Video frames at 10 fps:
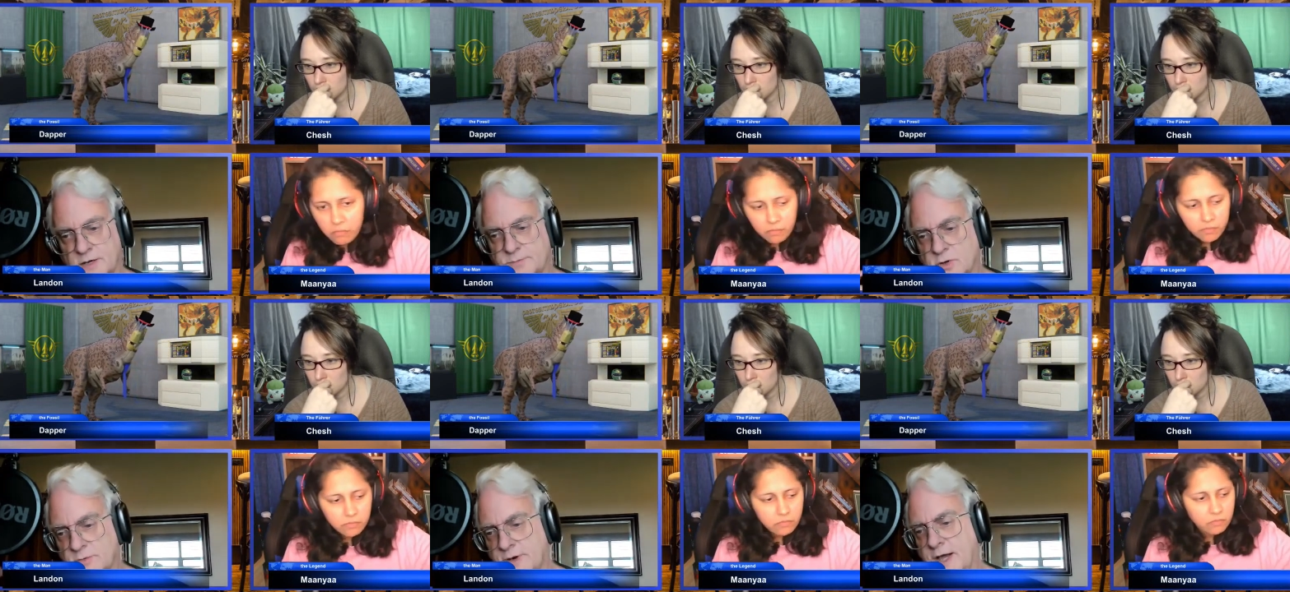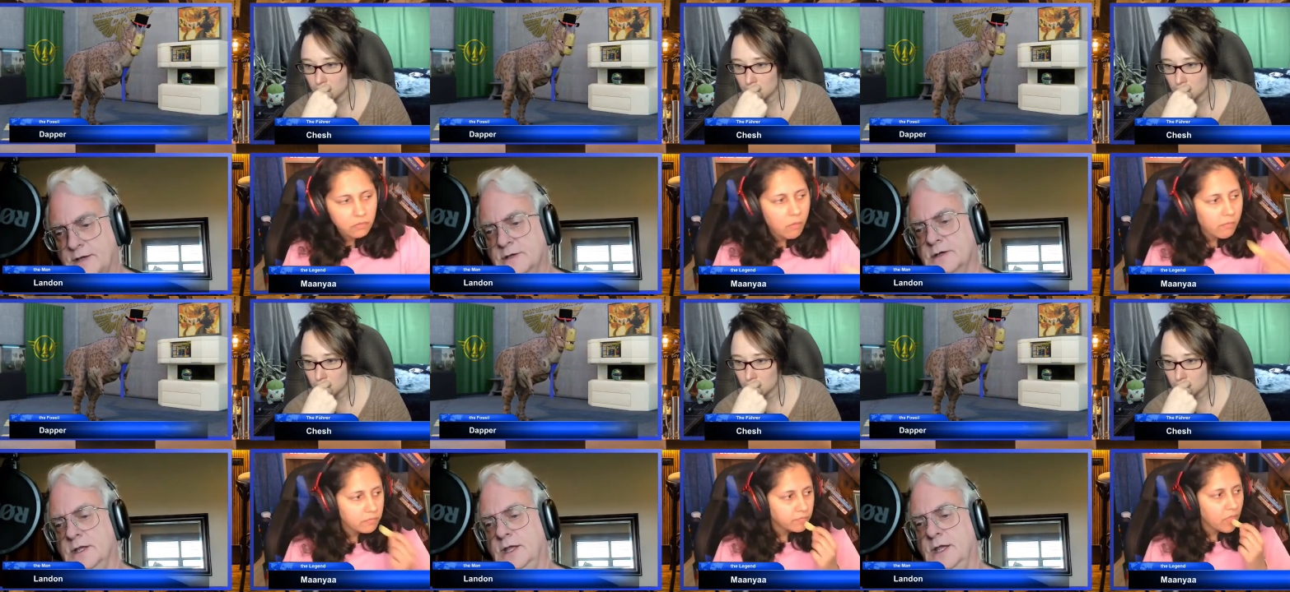Speaker 1: not pro
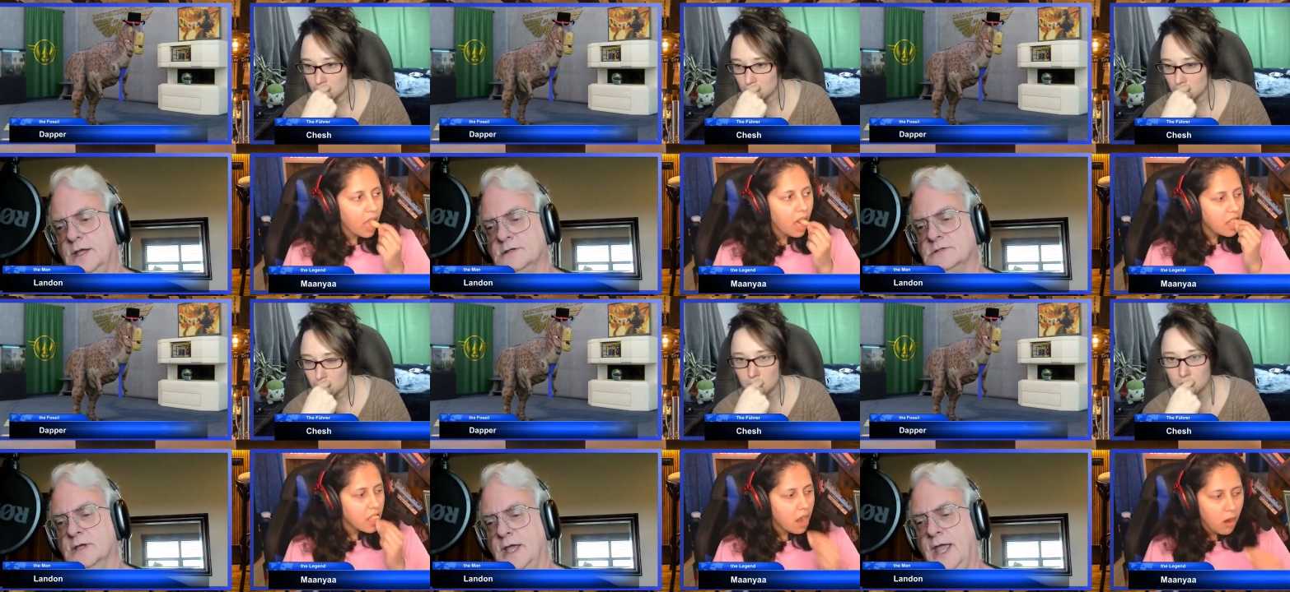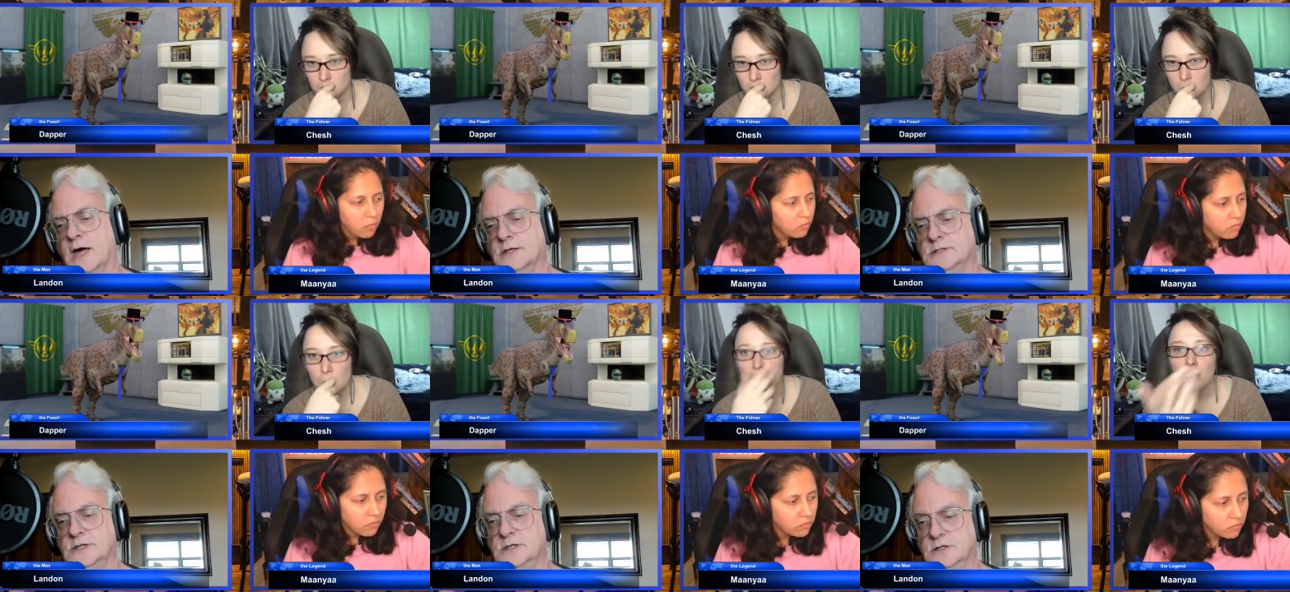Biden, he is
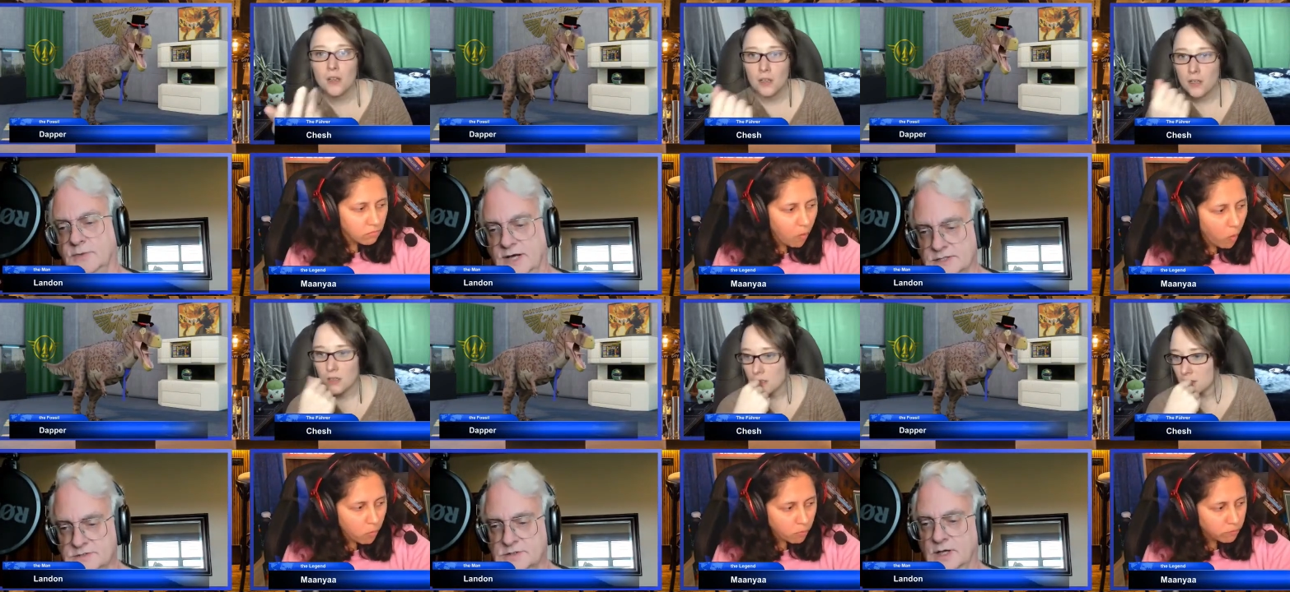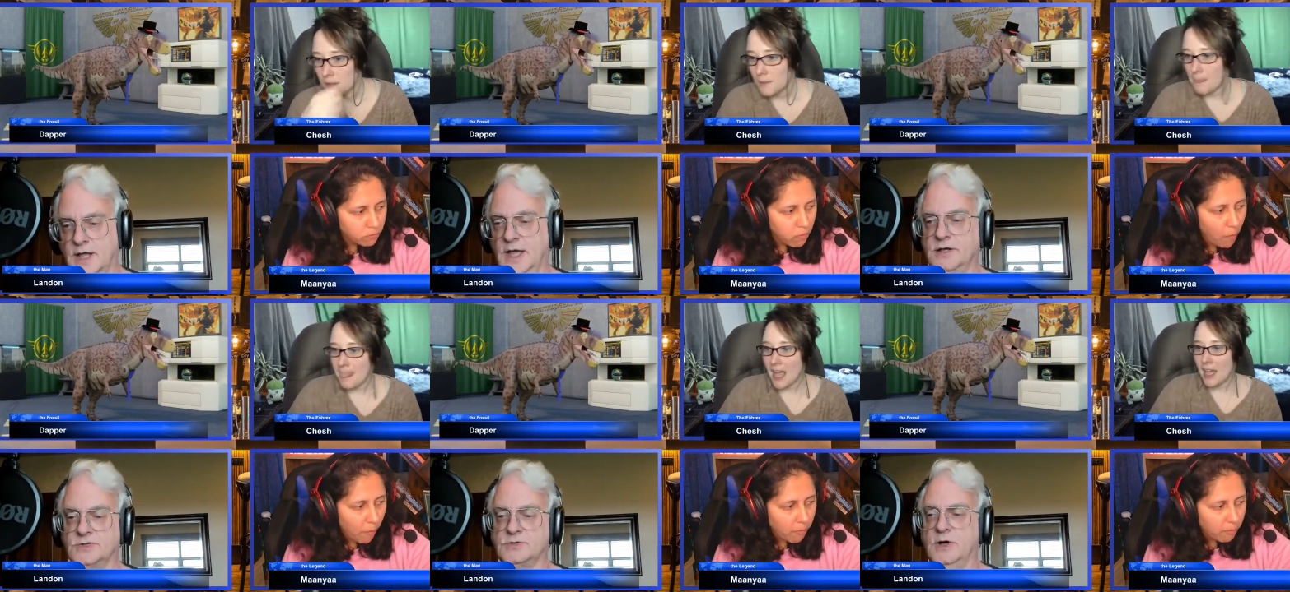anti US
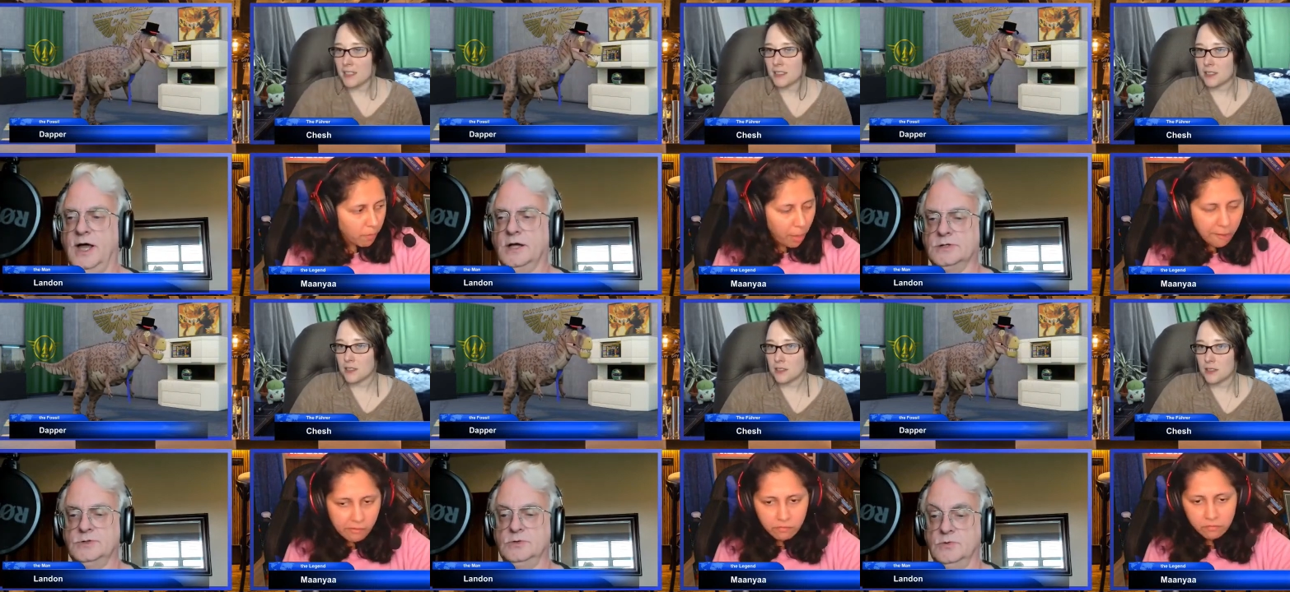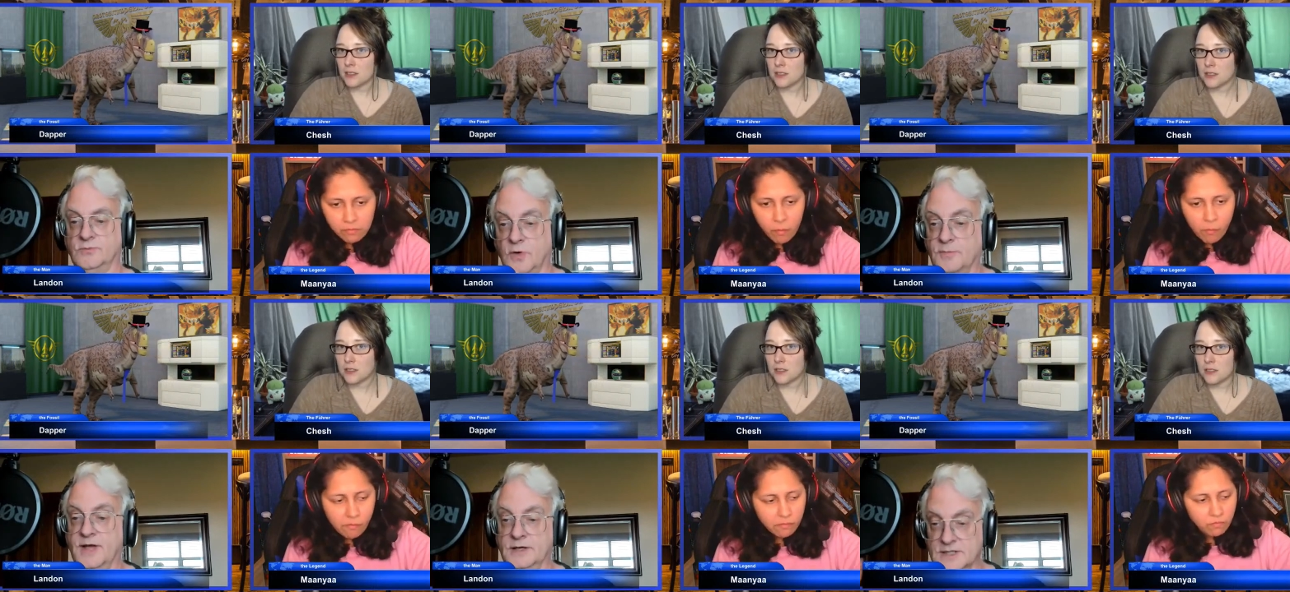and is and trying to
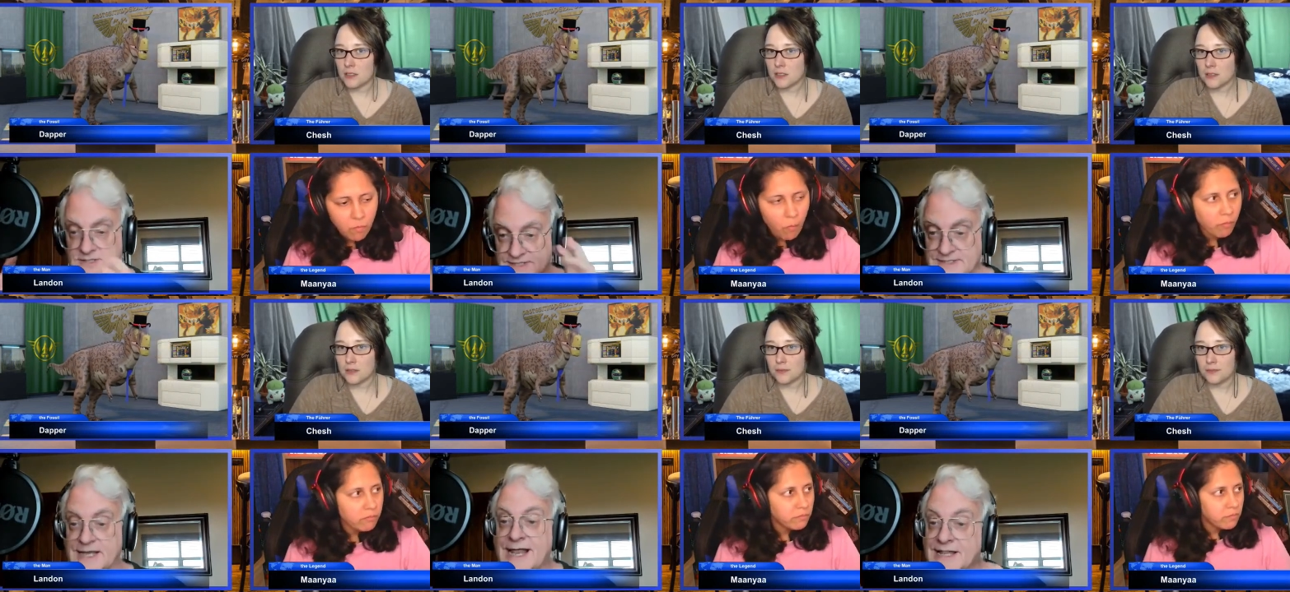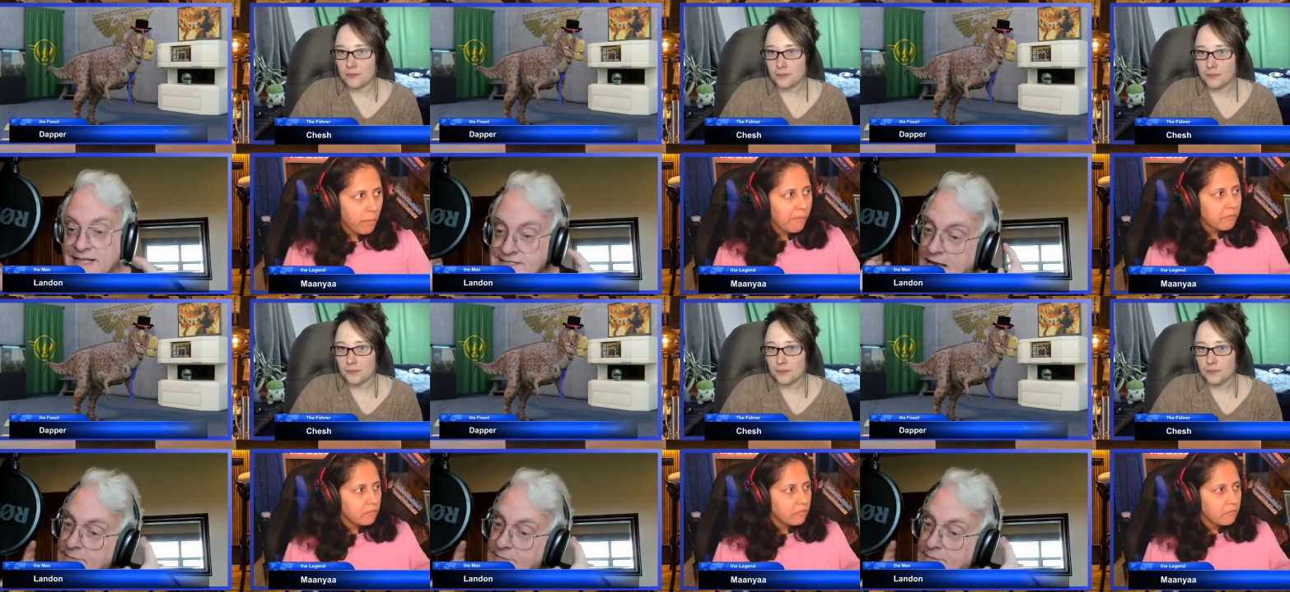foment dissent. The